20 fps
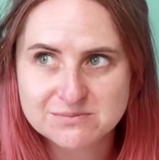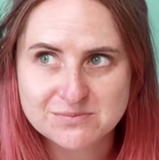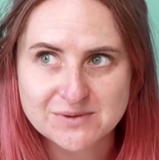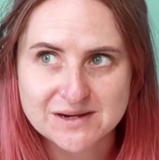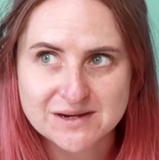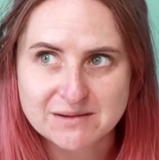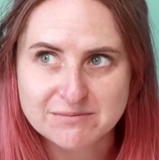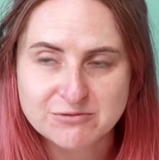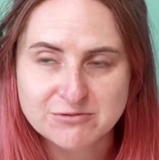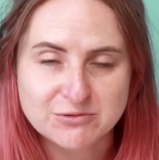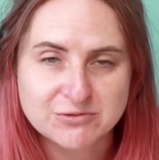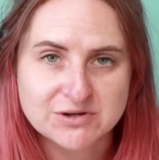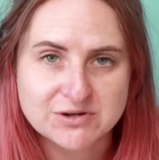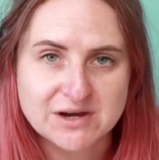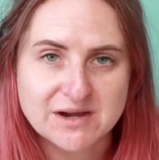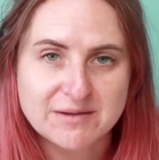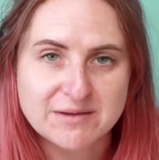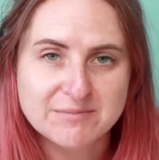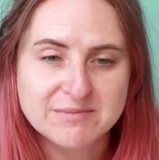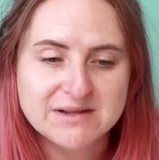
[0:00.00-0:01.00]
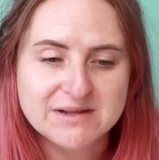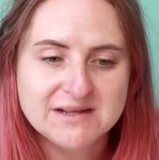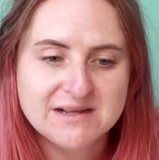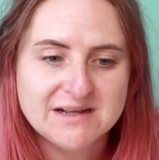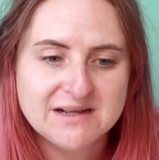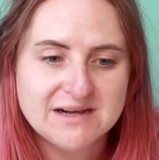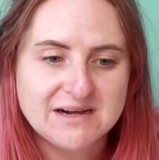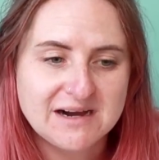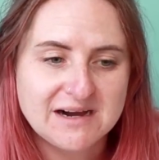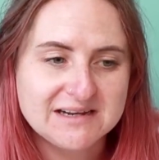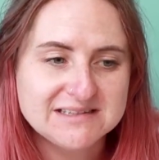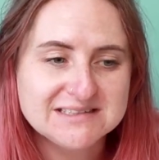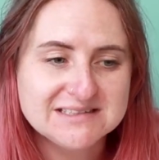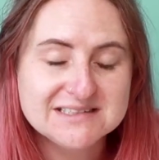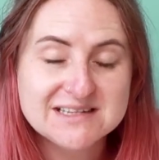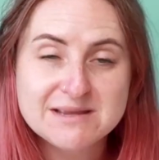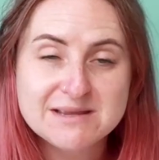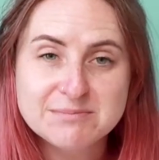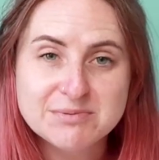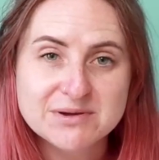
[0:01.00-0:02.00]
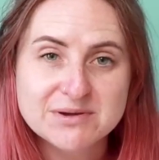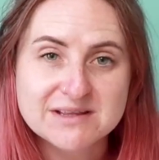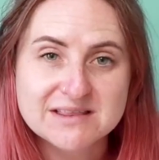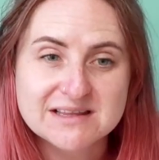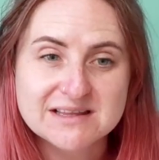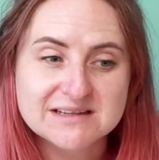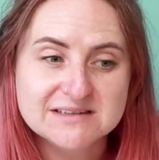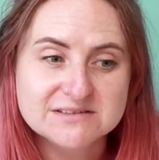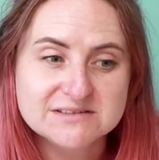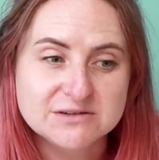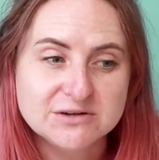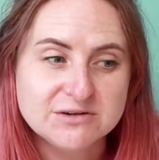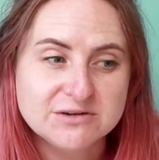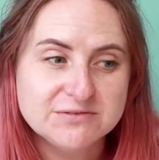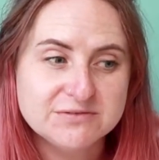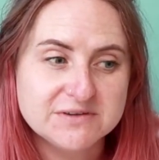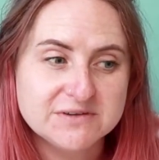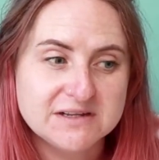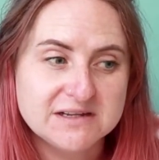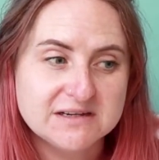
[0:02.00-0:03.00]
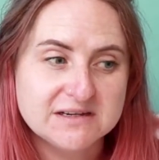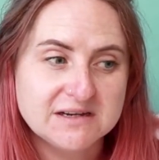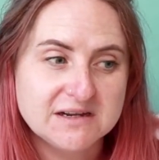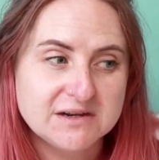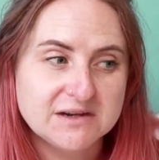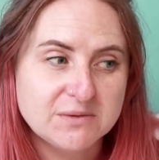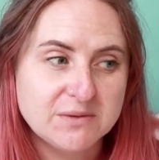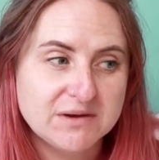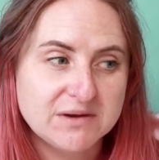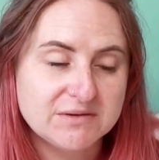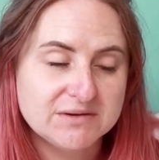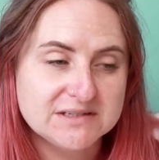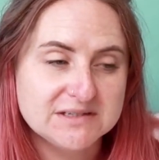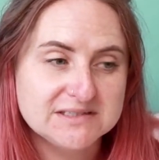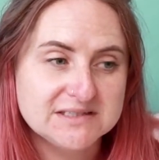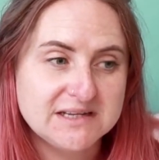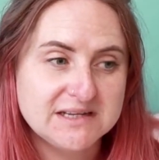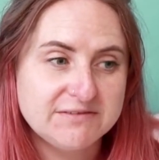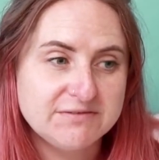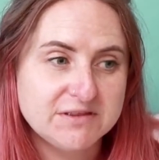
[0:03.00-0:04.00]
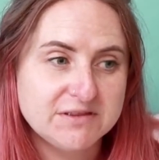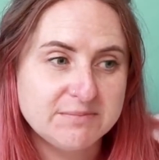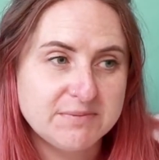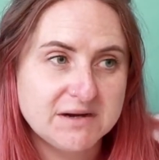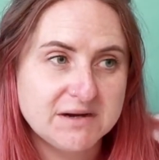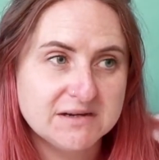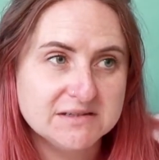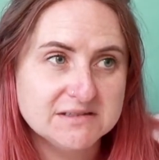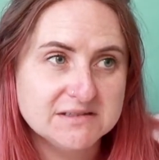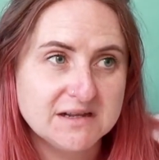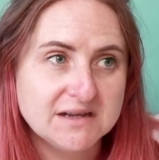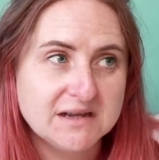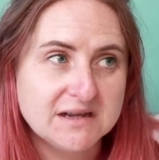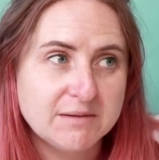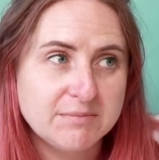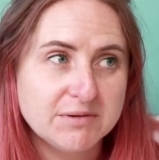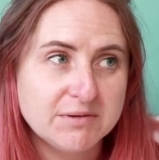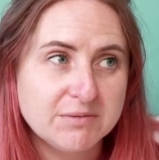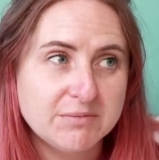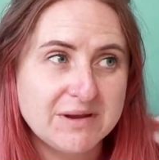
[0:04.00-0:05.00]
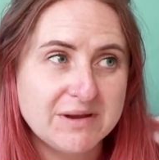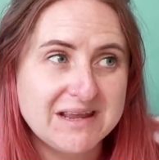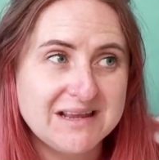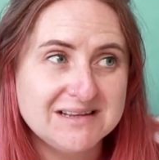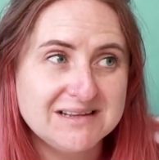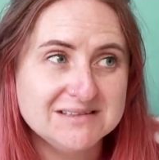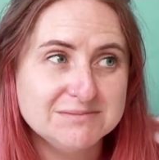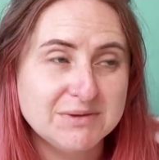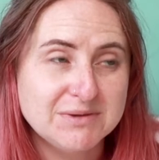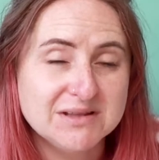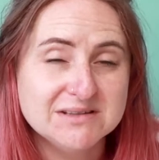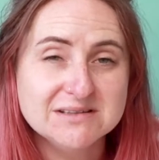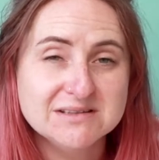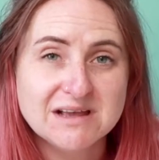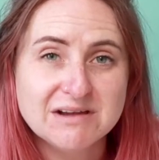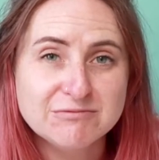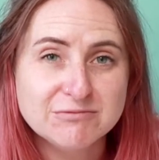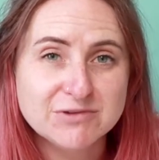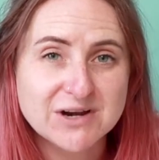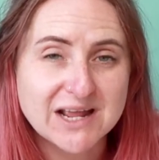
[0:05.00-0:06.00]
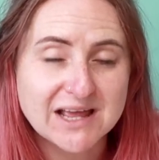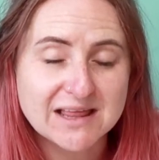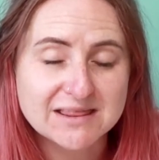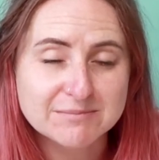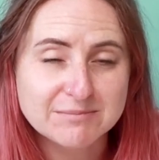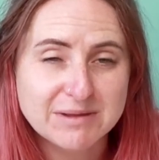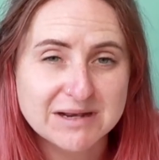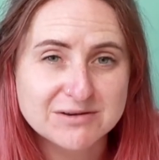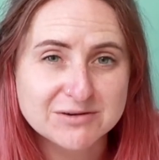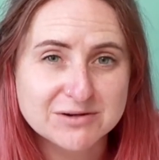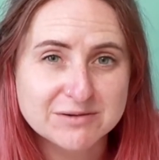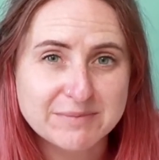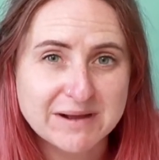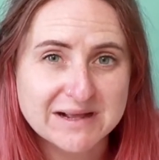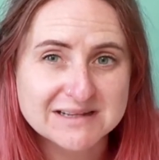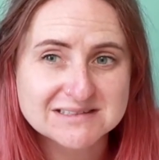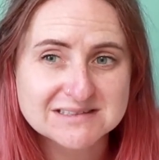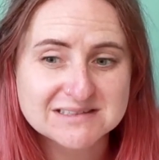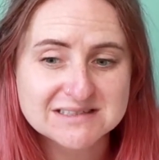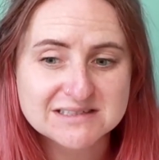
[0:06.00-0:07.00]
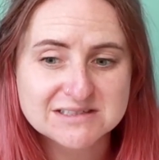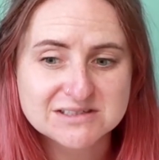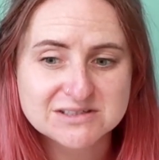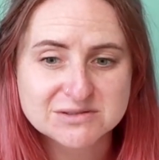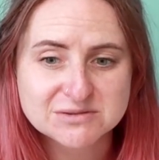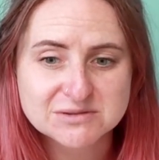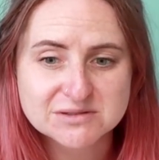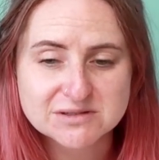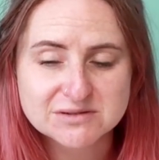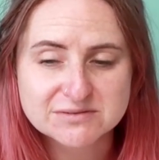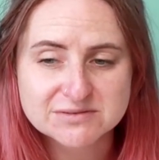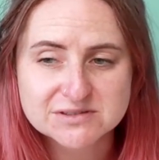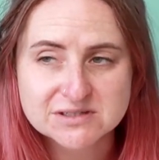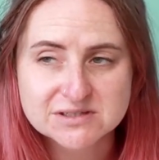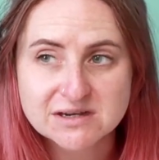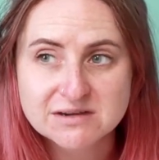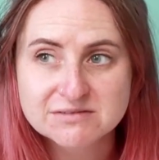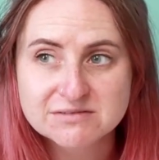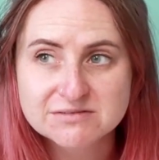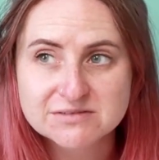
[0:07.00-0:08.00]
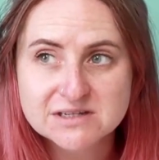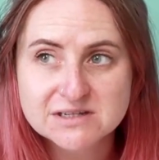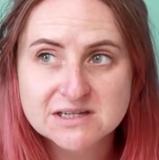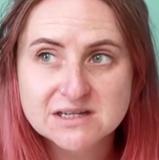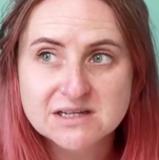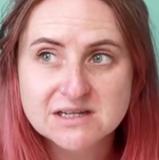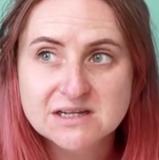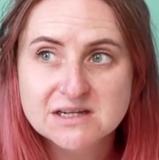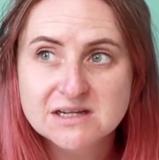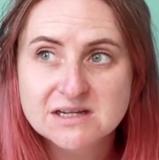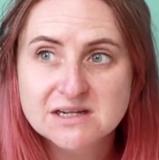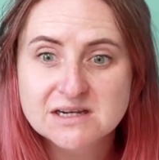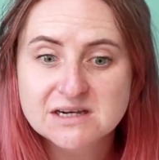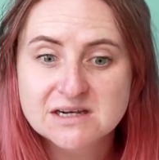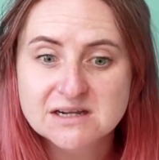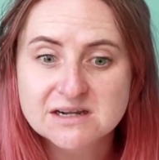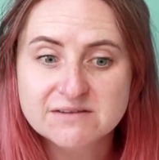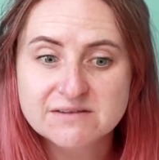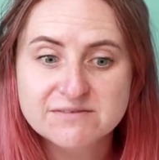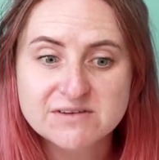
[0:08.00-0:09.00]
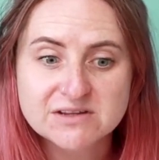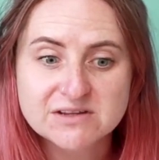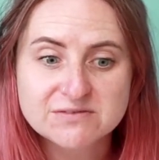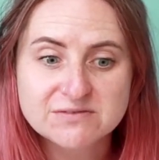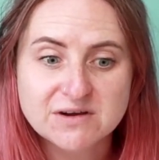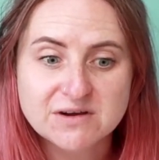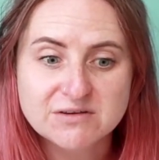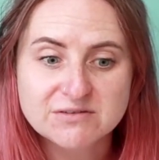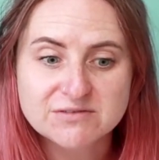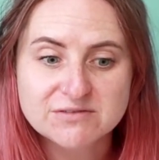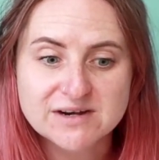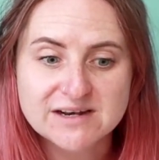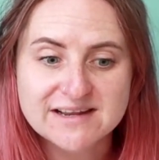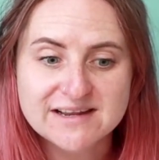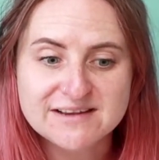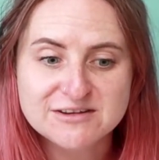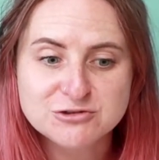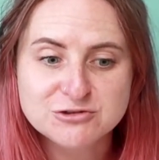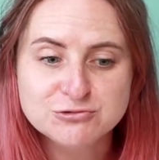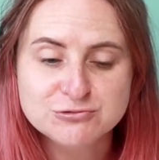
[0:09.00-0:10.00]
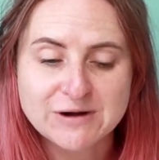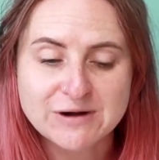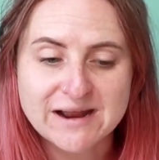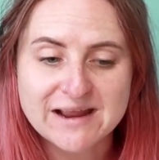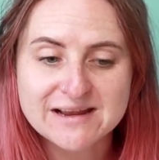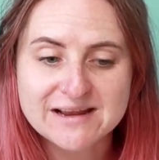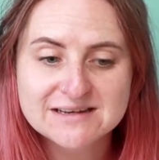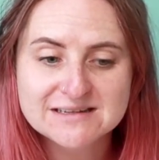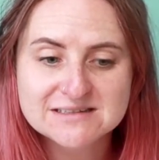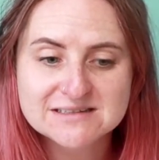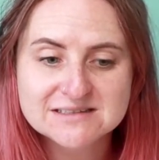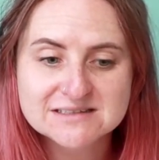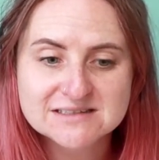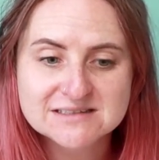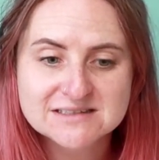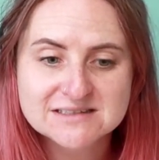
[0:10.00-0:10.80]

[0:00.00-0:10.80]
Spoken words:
when I'm full time. I just keep putting things off. And like, quite honestly, for the past like couple of weeks, months, I haven't really had the mental capacity to do a lot of stuff. Like, I've just felt really drained.